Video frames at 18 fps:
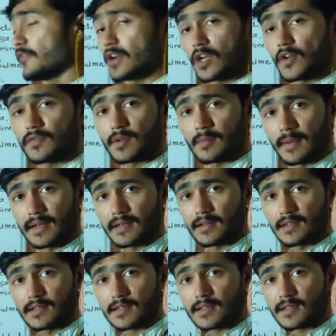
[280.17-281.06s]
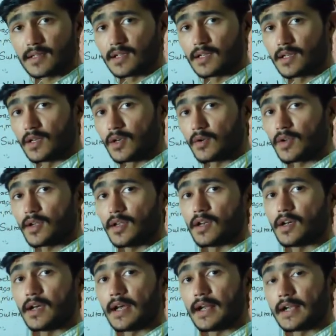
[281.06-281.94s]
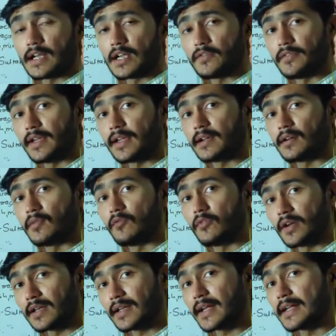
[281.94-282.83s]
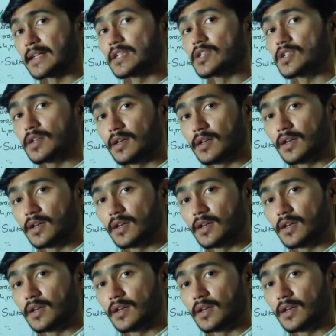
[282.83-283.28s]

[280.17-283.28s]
one of the metals. Okay, and one can